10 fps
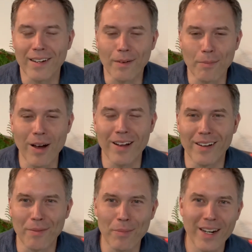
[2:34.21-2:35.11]

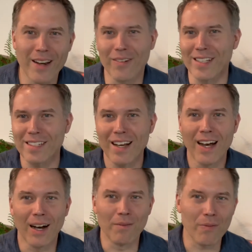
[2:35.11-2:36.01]
But anyways,
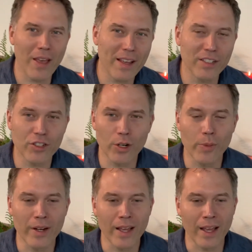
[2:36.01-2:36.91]
I'm taking German,